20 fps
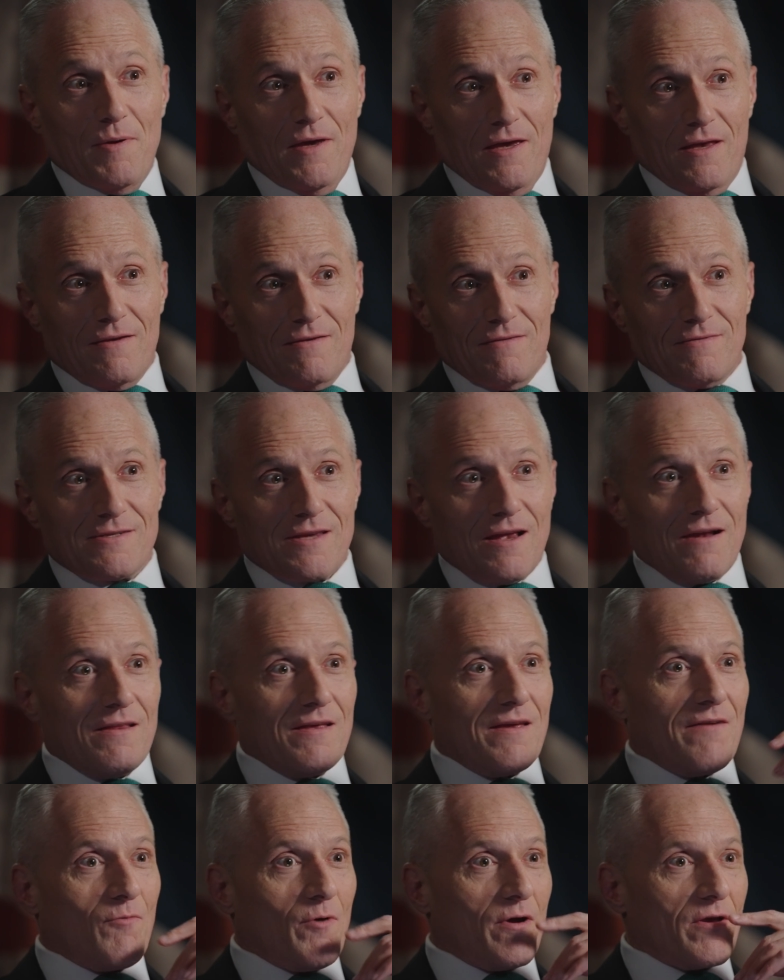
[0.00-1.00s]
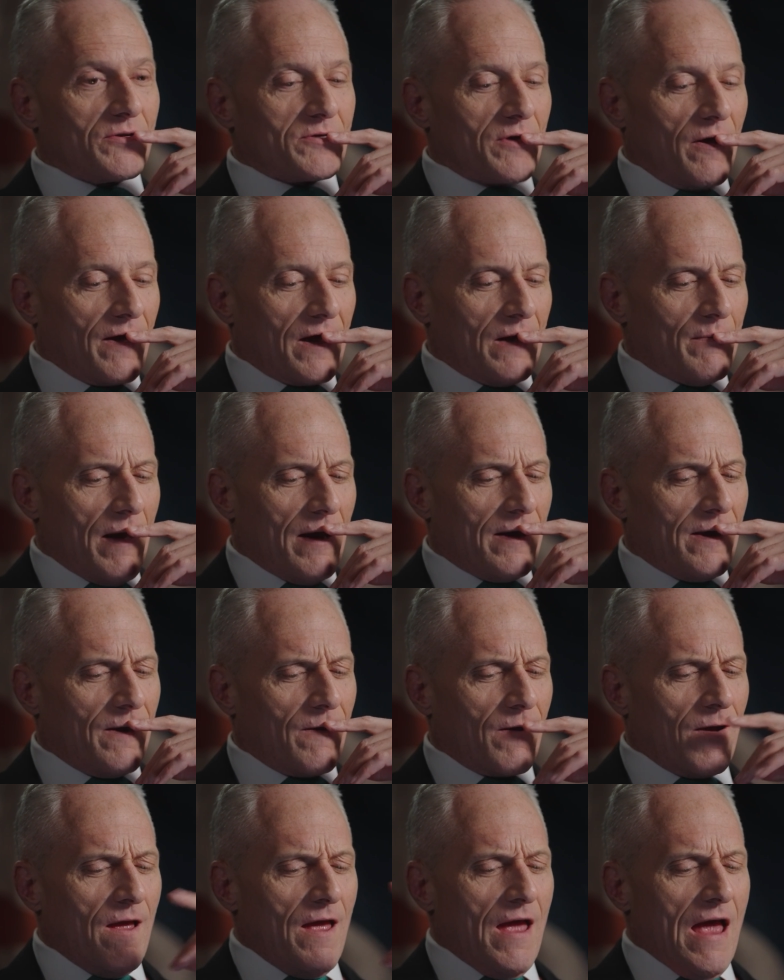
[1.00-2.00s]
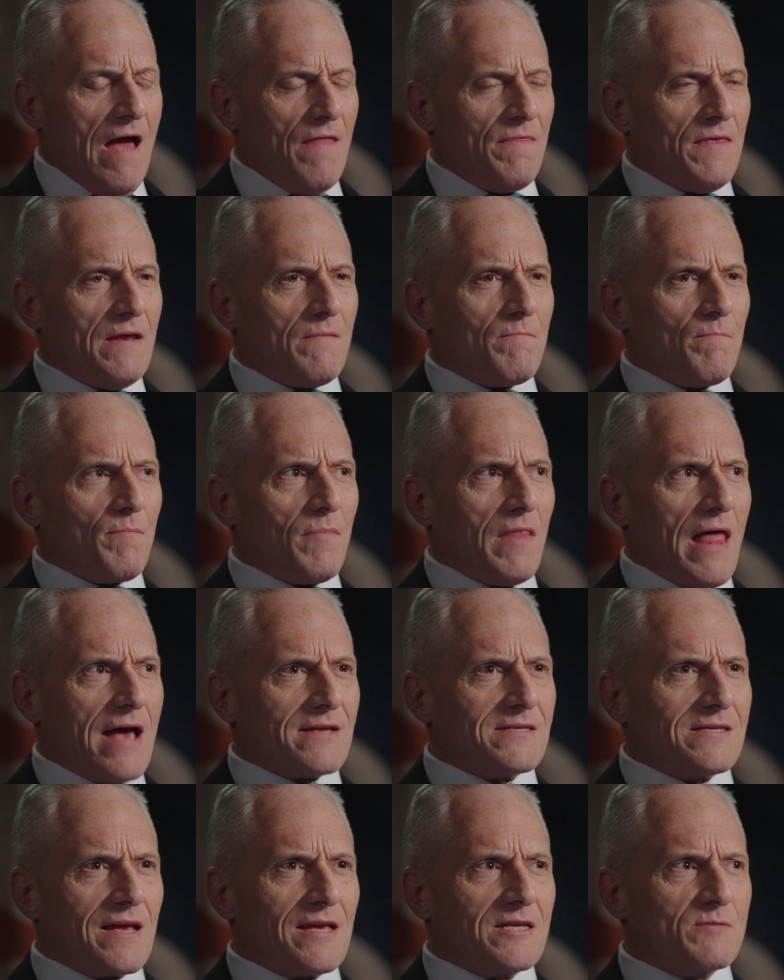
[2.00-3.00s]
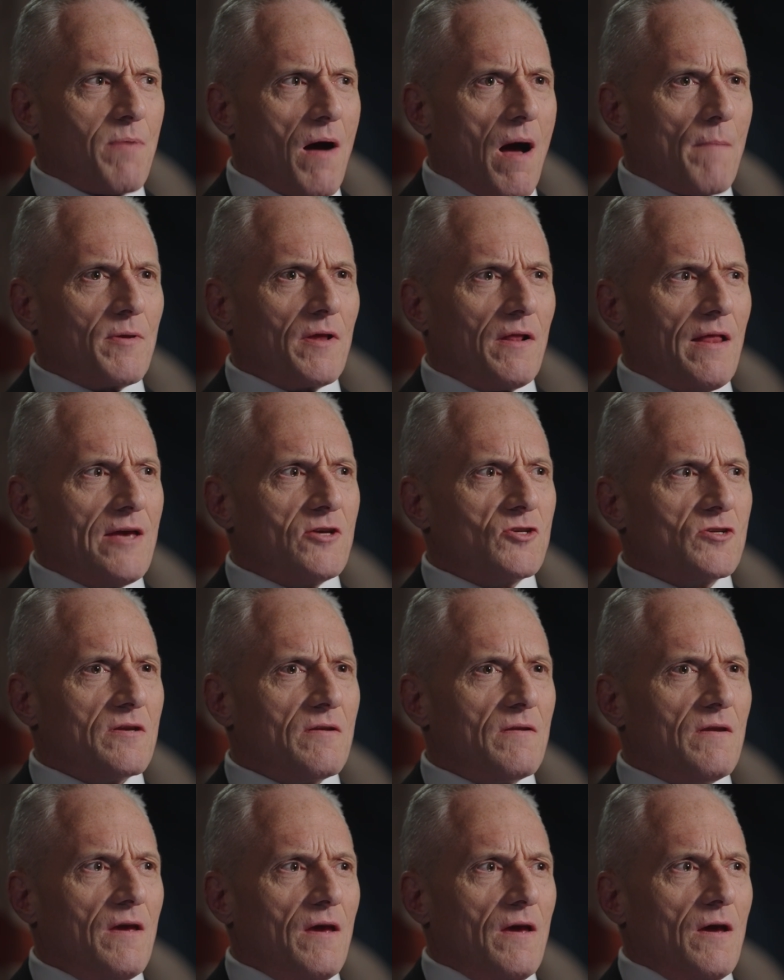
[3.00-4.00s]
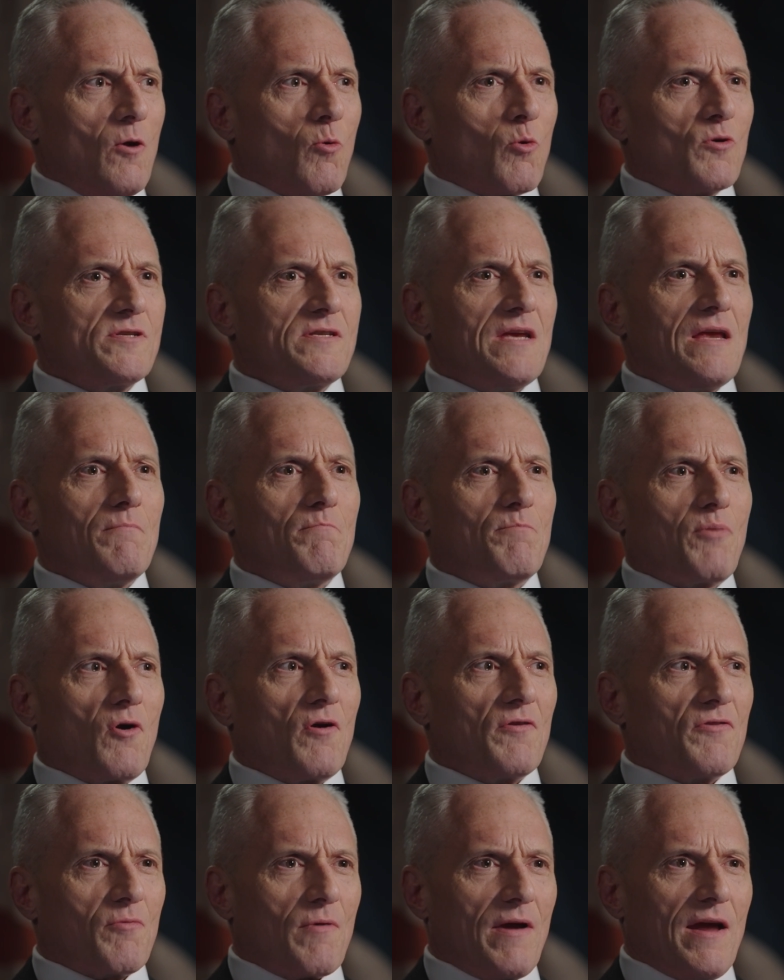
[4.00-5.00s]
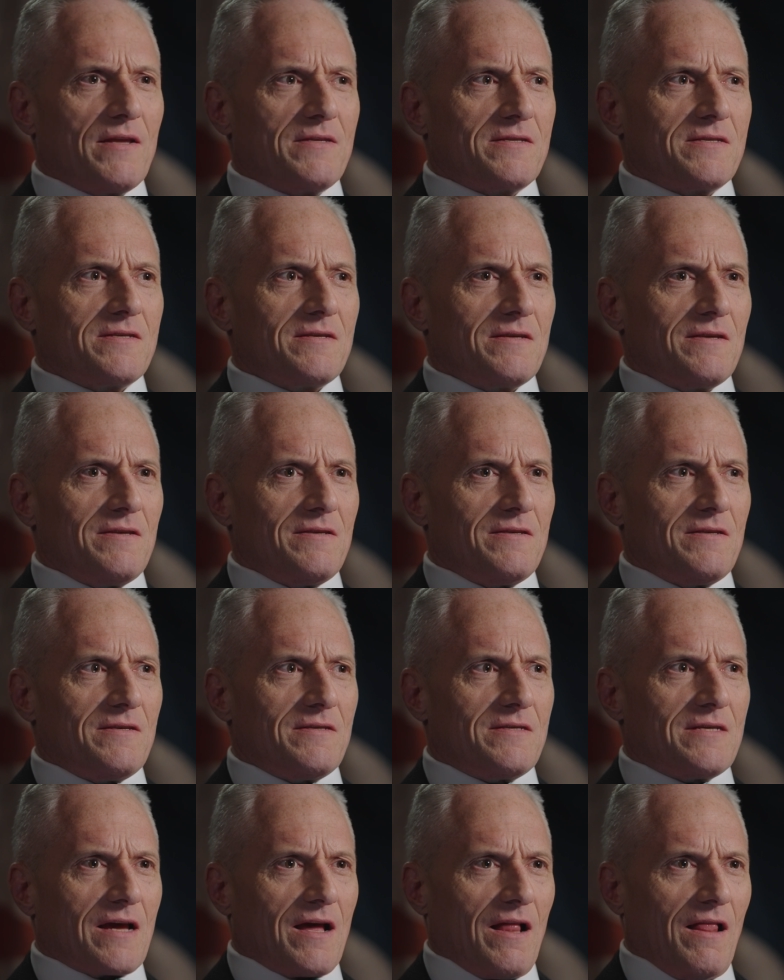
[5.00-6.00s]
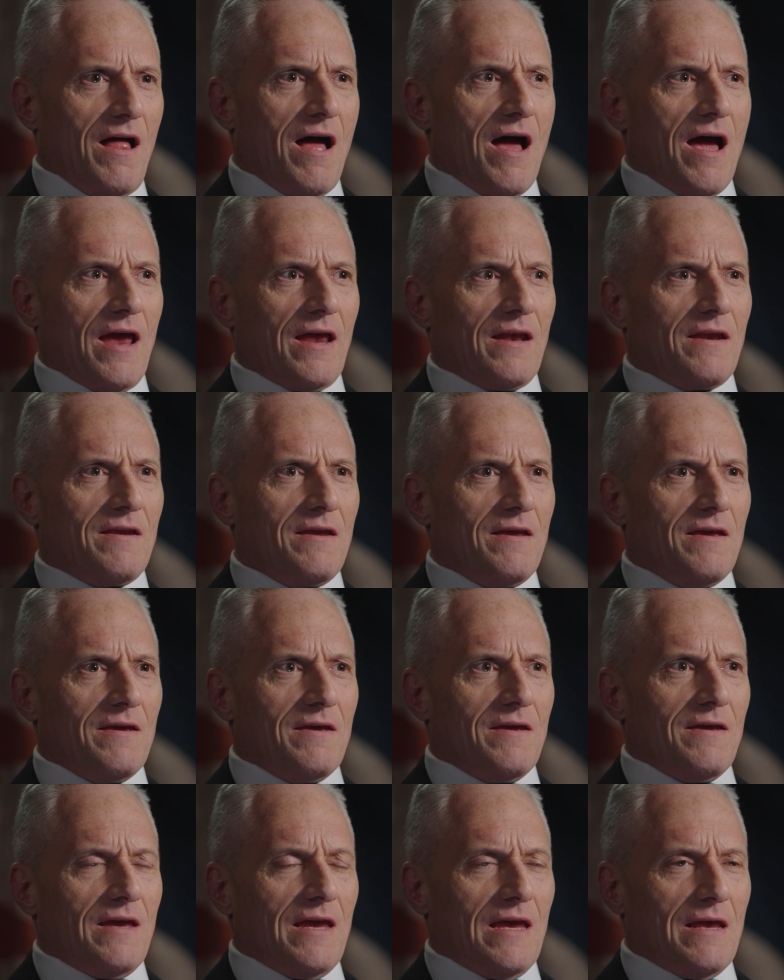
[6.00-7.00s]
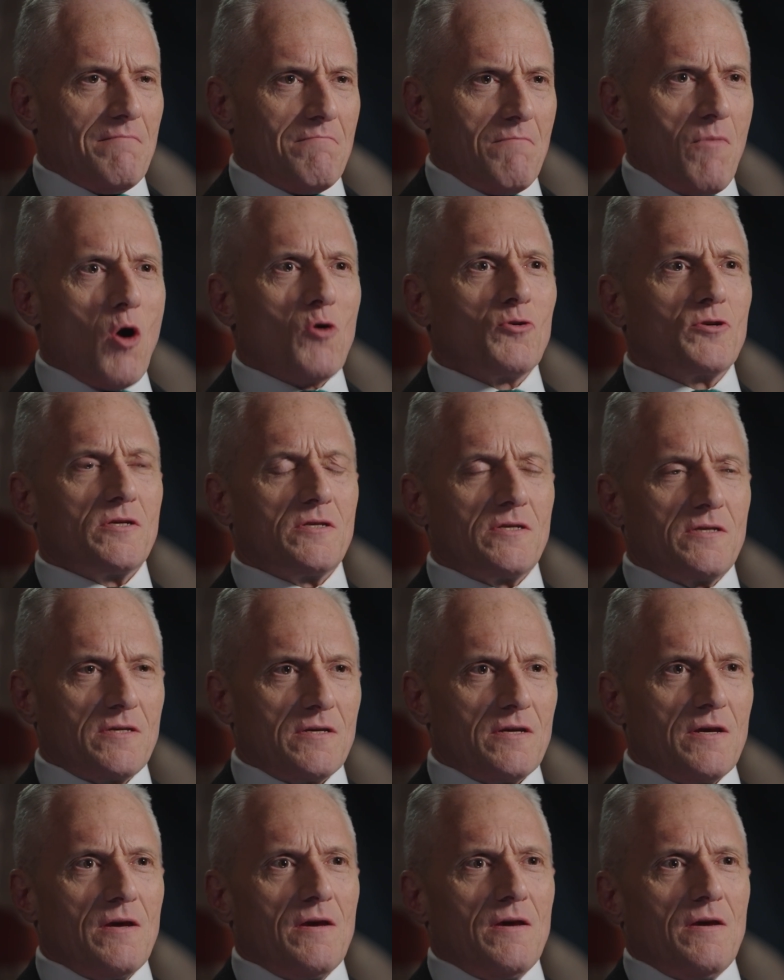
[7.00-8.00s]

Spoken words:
bit subtly of what you're talking about here. And then last thing is population. We're seeing birth rates decline in most